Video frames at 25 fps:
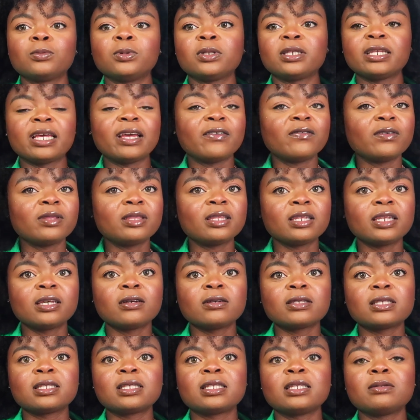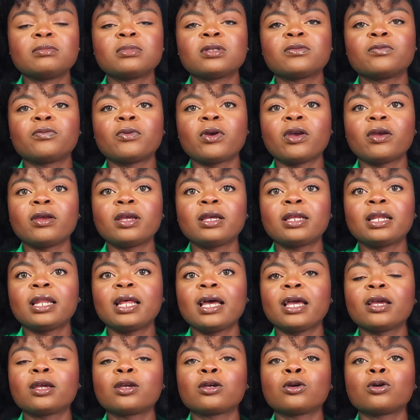With everything else, it seems very
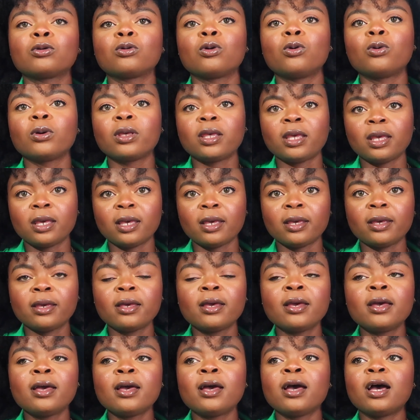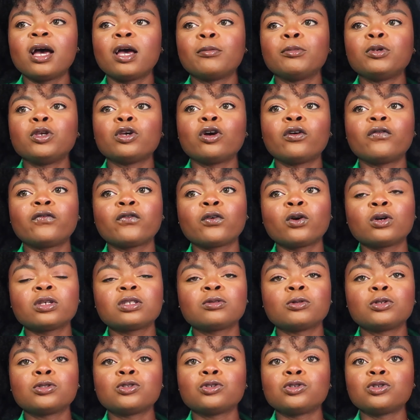like okay. You of
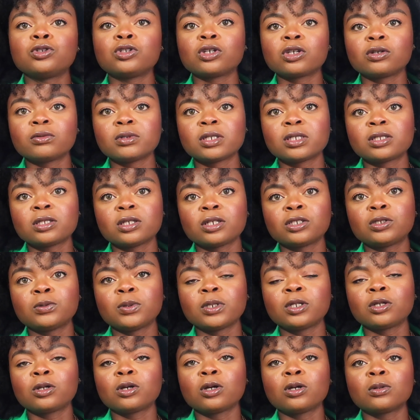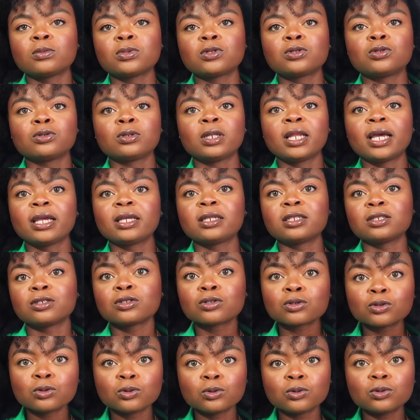course want to do your research when it comes to like the
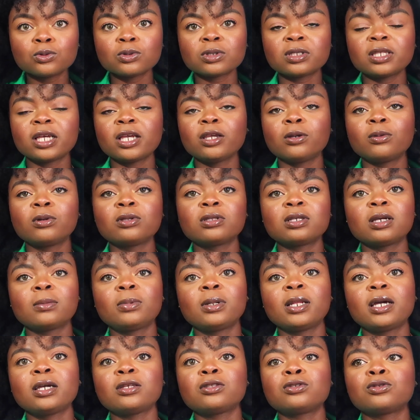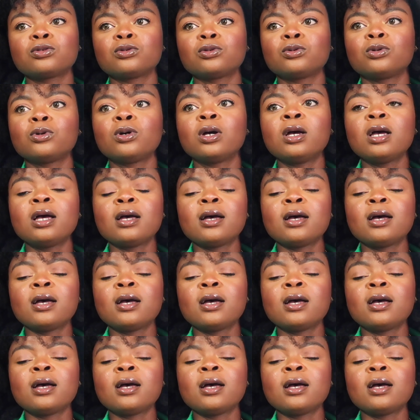schools that you want to apply to.